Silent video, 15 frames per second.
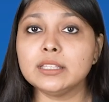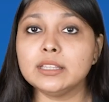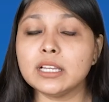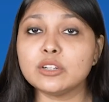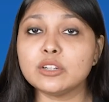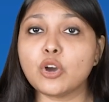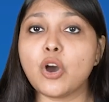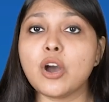
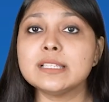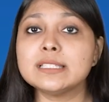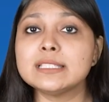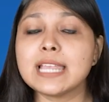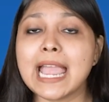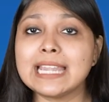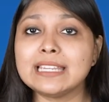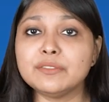The
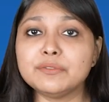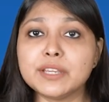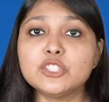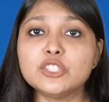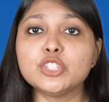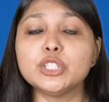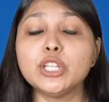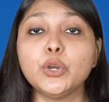cost at
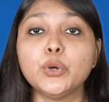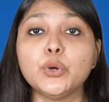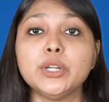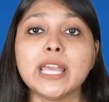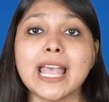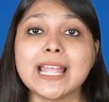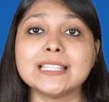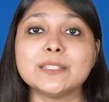which the
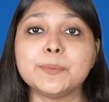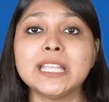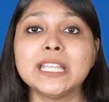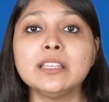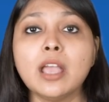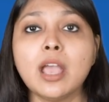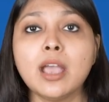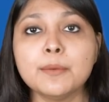good has
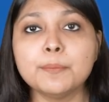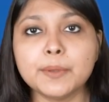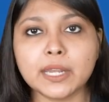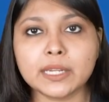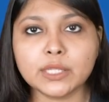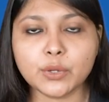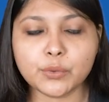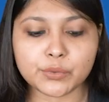been
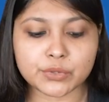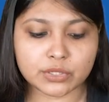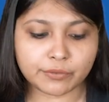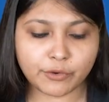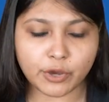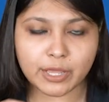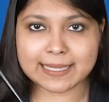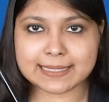produced.
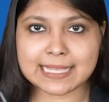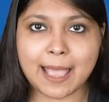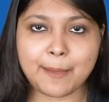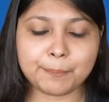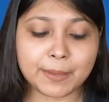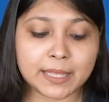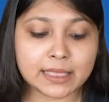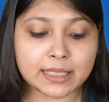For
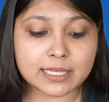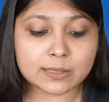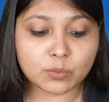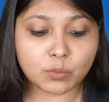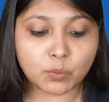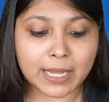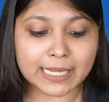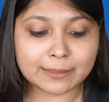example, this
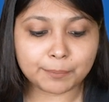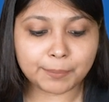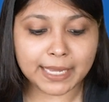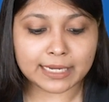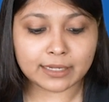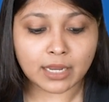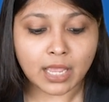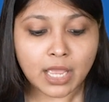one
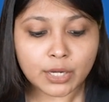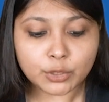pen.